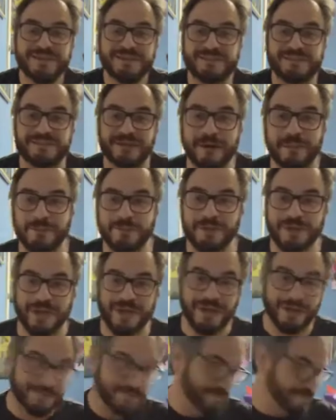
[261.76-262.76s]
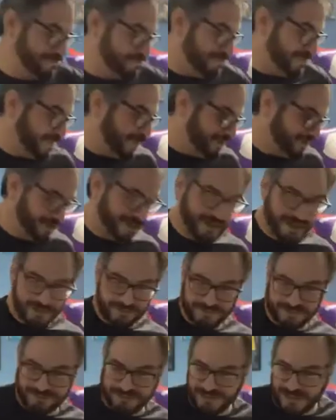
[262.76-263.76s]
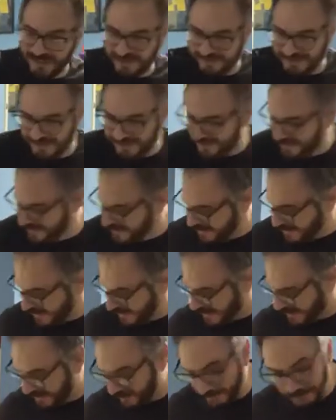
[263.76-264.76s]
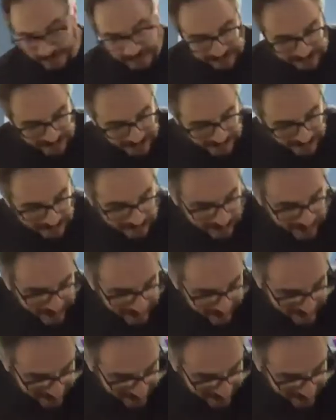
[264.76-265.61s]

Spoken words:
Double game. Big time stuff. All right, what other games we got in